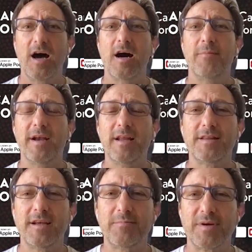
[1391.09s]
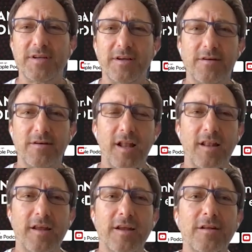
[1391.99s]
um, anything in particular
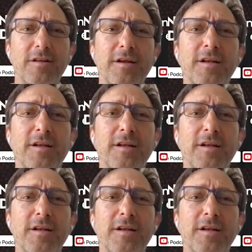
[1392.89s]
that, like,